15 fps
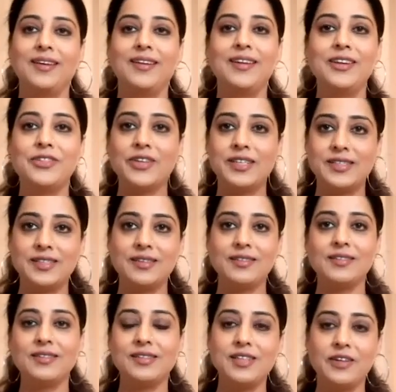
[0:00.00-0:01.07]

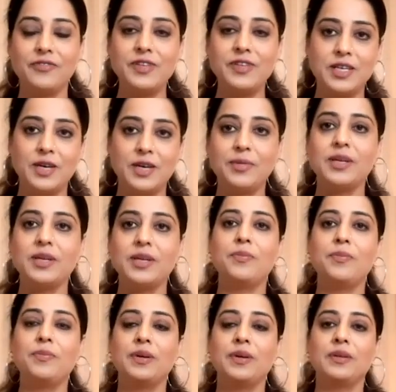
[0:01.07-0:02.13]
Interesting stuff is coming
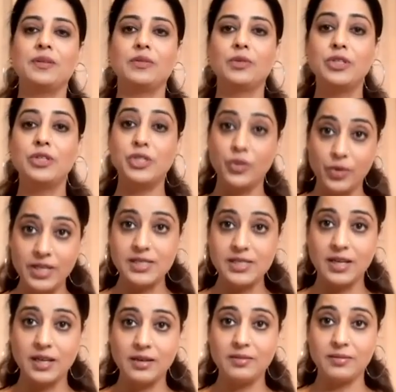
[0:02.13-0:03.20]
up. Good stories
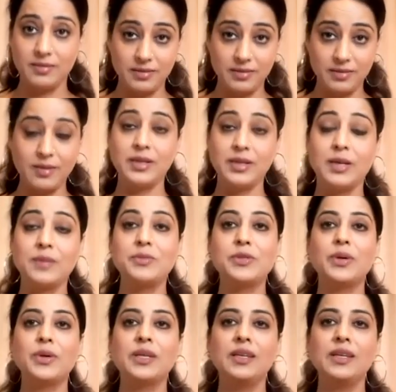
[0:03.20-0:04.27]
are coming up.
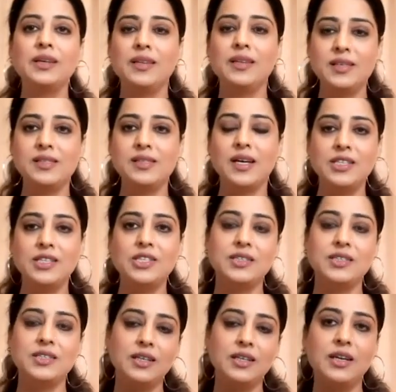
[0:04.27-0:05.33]
So I think things are
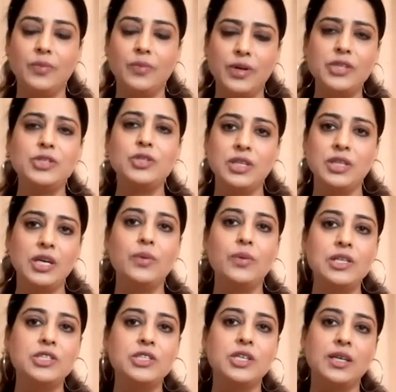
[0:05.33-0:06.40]
changing, and eventually they
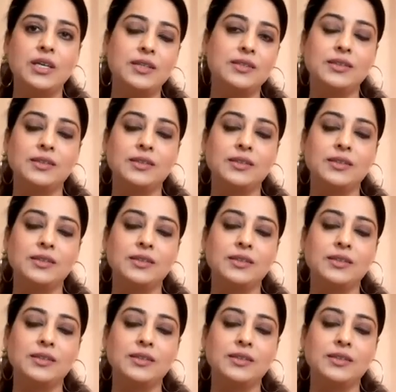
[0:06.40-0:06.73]
will change.